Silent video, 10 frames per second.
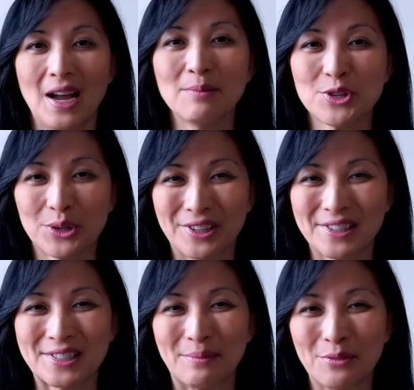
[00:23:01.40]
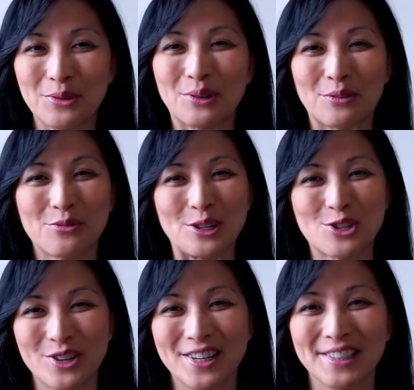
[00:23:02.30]
sure some of you got
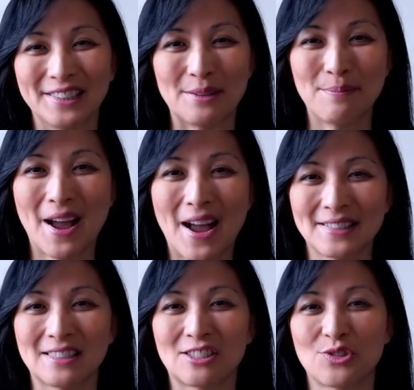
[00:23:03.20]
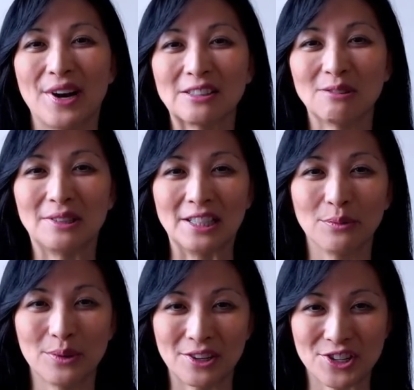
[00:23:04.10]
frustrated in the past trying to deal
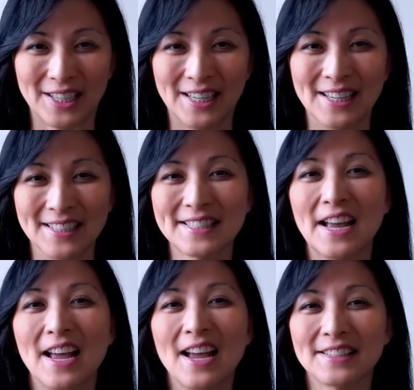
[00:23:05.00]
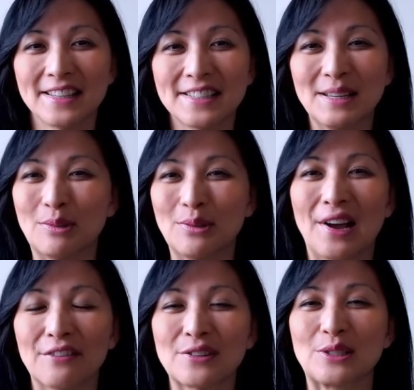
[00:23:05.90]
with the Chinese, as they seem to
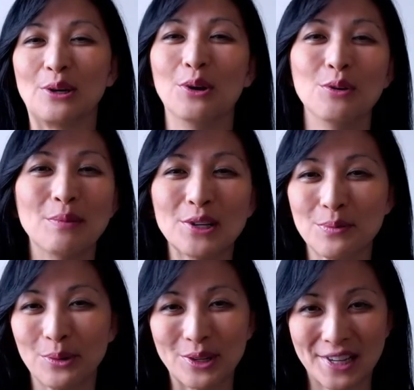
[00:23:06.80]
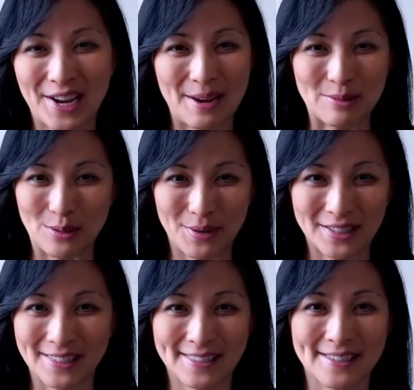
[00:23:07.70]
have so much more time to make
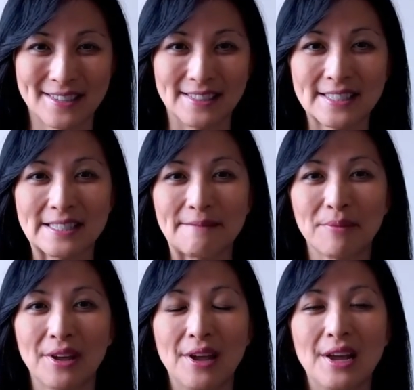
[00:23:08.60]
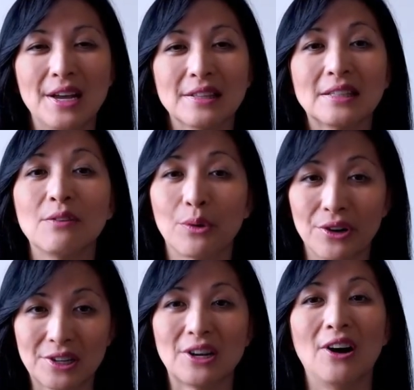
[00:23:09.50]
decisions. They
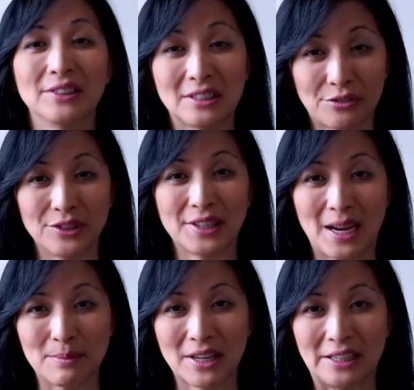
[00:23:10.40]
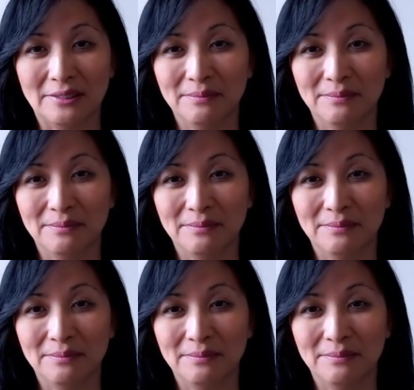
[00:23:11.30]
work on a different timescale.